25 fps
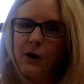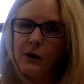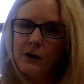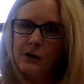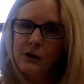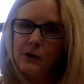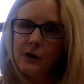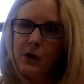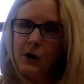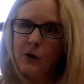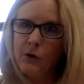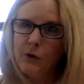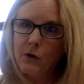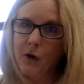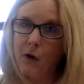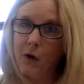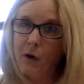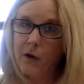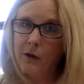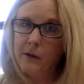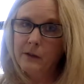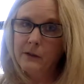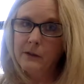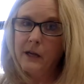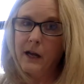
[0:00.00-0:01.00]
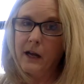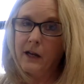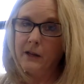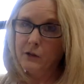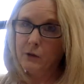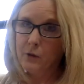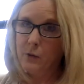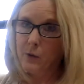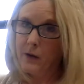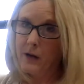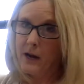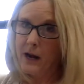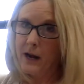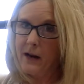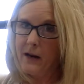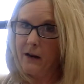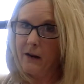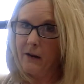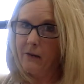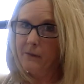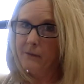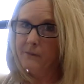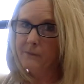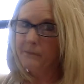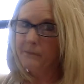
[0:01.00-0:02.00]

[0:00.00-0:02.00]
also called a tornado.